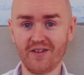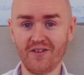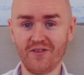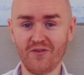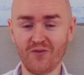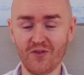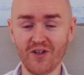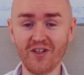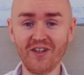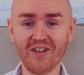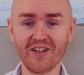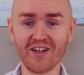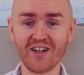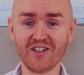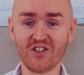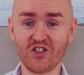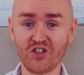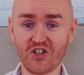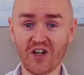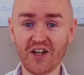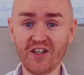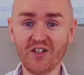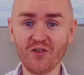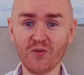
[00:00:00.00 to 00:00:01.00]
Really, I
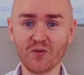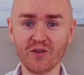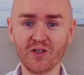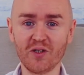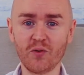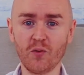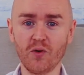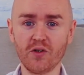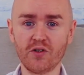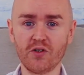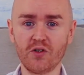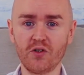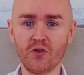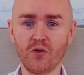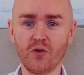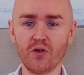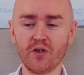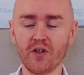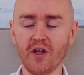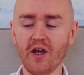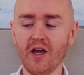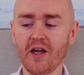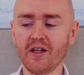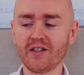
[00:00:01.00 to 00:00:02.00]
genuinely want to do
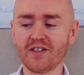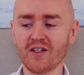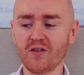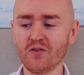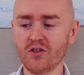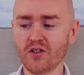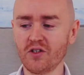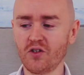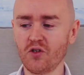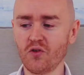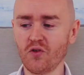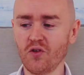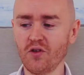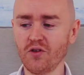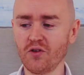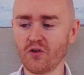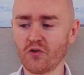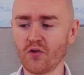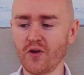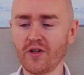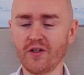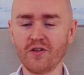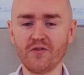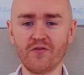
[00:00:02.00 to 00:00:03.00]
it. Sounds like you're on a
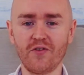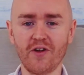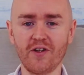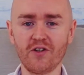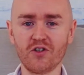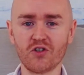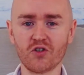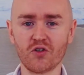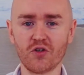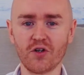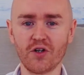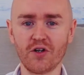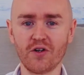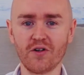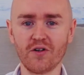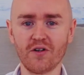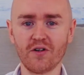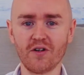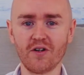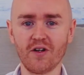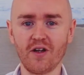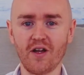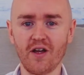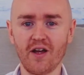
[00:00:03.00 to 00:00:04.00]
great adventure here.
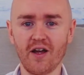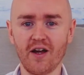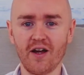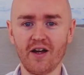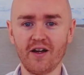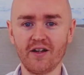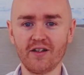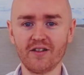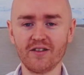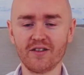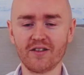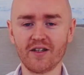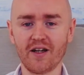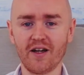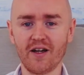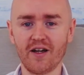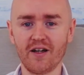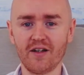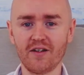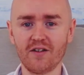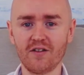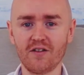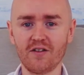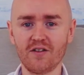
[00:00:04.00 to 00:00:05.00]
And
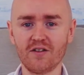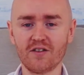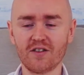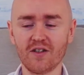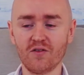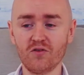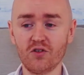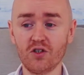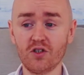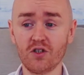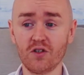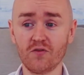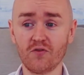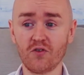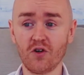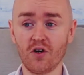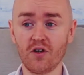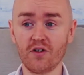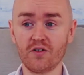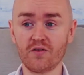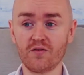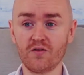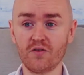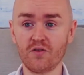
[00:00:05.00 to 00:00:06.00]
uh, it sounds like you've
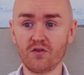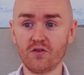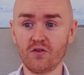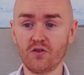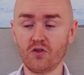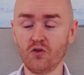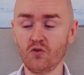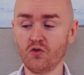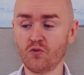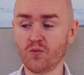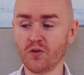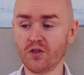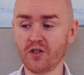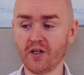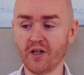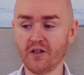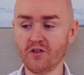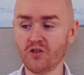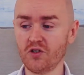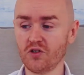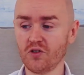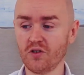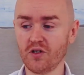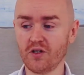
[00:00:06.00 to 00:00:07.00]
got huge
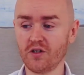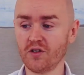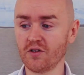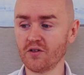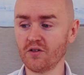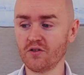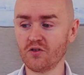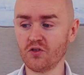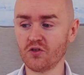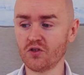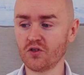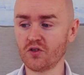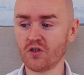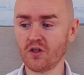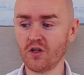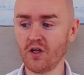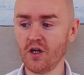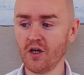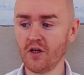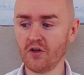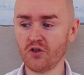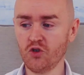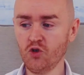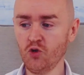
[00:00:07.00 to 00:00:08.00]
potential and just
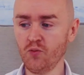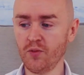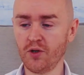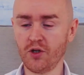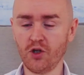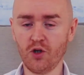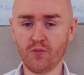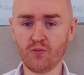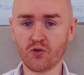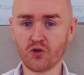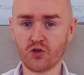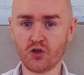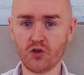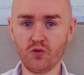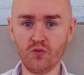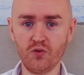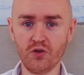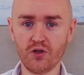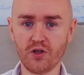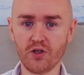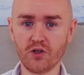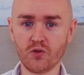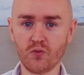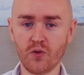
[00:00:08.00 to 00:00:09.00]
so many
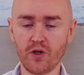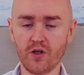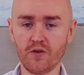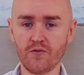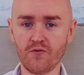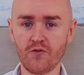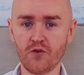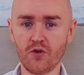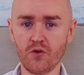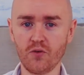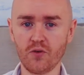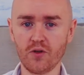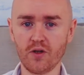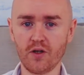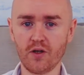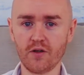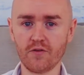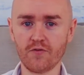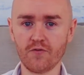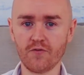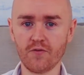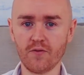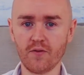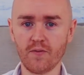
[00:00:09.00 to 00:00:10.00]
opportunities waiting for you in
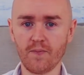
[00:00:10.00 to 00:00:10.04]
life.